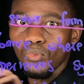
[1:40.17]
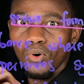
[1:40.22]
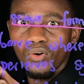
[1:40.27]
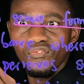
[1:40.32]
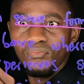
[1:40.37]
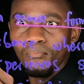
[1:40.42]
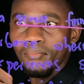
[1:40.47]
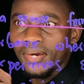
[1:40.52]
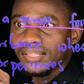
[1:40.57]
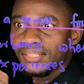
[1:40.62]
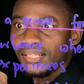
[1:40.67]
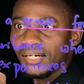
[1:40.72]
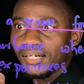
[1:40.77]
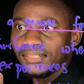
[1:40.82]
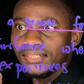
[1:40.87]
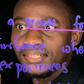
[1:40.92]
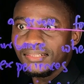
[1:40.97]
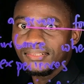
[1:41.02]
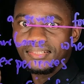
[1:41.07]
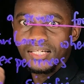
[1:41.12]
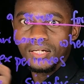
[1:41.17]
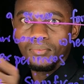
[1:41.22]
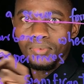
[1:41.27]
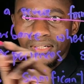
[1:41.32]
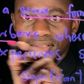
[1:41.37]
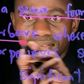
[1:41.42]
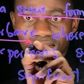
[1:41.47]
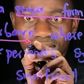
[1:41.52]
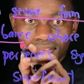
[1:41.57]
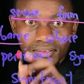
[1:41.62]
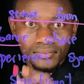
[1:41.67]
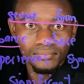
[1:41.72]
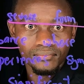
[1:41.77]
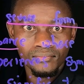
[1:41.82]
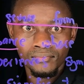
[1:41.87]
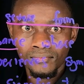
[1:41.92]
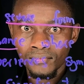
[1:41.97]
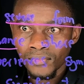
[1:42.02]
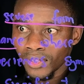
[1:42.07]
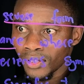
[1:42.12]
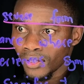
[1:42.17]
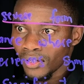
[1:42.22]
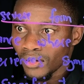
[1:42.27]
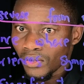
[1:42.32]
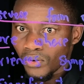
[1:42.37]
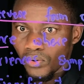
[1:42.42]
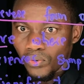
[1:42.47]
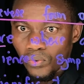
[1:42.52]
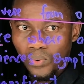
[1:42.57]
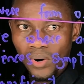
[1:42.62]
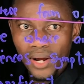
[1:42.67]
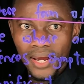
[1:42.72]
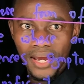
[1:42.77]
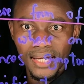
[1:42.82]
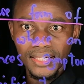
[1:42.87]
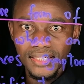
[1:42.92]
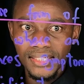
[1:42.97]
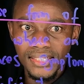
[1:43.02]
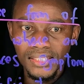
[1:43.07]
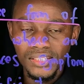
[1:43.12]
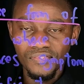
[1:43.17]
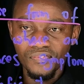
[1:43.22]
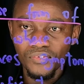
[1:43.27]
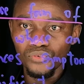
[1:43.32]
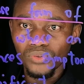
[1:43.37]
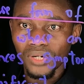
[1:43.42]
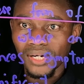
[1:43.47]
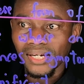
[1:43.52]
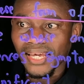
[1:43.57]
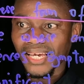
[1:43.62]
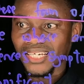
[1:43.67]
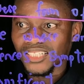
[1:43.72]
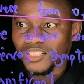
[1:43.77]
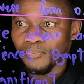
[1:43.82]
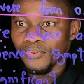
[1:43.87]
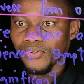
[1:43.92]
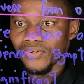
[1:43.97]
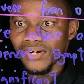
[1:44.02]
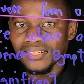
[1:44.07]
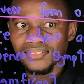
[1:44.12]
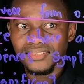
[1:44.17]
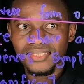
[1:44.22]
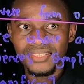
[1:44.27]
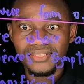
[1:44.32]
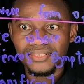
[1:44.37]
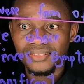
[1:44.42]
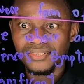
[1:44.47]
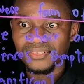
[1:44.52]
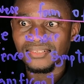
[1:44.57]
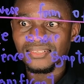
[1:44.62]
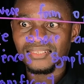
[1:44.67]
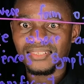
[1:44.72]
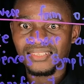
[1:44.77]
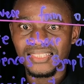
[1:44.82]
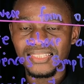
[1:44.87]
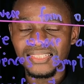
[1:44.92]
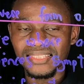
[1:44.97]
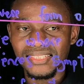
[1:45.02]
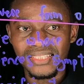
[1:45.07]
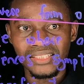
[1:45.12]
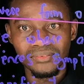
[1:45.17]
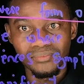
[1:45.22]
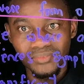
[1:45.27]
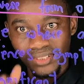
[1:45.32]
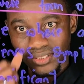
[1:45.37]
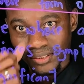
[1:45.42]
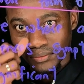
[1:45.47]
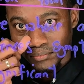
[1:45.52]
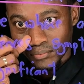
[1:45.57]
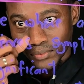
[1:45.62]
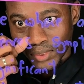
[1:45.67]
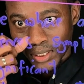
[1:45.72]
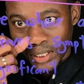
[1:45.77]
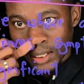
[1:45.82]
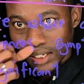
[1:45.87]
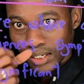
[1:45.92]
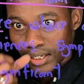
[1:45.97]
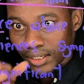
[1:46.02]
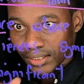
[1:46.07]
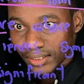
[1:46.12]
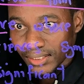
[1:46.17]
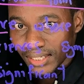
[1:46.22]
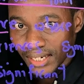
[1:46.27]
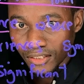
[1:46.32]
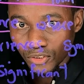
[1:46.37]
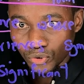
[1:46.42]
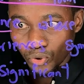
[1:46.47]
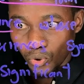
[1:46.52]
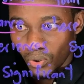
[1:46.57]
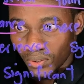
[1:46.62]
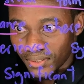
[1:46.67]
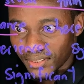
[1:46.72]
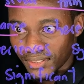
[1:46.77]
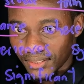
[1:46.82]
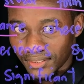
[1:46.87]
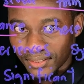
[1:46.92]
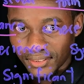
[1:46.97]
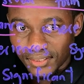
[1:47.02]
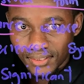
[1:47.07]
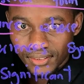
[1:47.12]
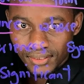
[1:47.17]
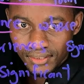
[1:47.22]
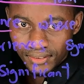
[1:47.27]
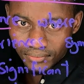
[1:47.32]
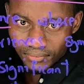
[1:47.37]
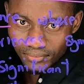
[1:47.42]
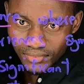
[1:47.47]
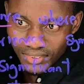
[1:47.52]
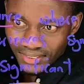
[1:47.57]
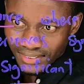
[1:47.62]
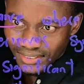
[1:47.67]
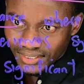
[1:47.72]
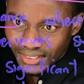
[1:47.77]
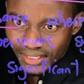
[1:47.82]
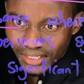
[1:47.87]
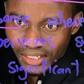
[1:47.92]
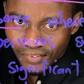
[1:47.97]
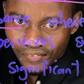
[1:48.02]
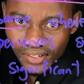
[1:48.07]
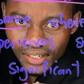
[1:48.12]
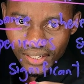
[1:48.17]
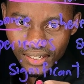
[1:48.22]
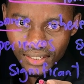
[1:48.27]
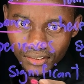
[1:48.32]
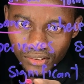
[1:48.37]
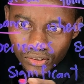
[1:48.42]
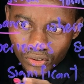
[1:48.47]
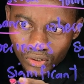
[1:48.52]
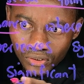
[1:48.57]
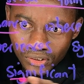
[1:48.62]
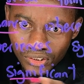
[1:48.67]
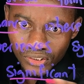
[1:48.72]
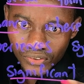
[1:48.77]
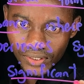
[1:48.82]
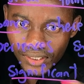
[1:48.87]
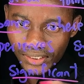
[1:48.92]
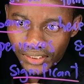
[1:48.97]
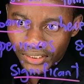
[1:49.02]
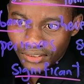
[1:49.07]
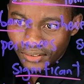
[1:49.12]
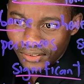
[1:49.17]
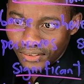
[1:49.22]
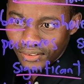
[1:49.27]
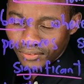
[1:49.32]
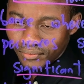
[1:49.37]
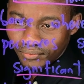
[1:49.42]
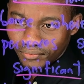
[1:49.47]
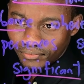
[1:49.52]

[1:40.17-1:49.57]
of mental disturbance where an individual experiences symptoms that causes significant alterations